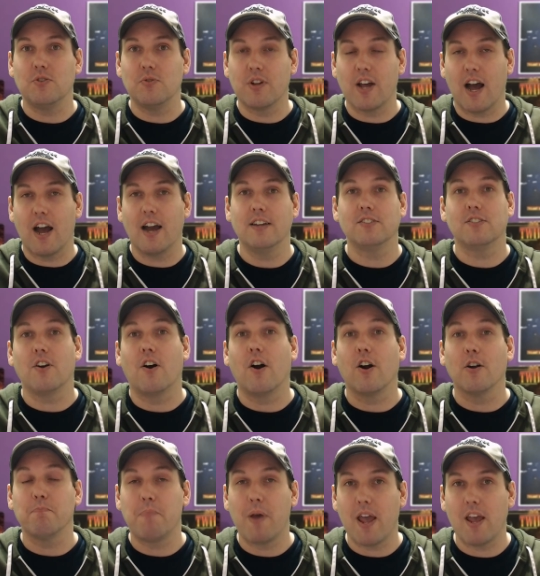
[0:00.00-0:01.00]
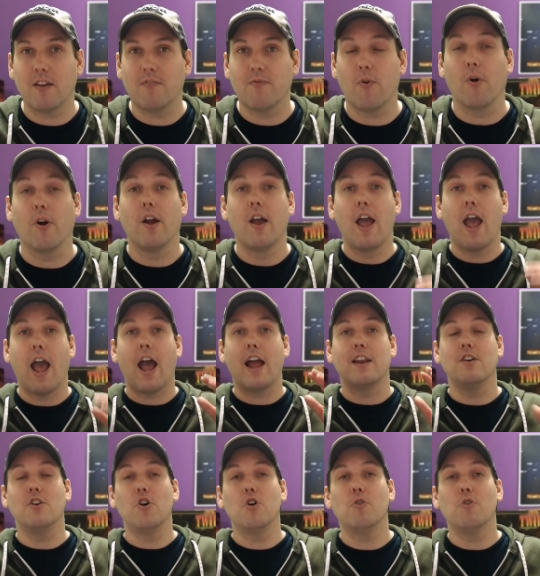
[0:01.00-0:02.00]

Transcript: you guys are paying for. At no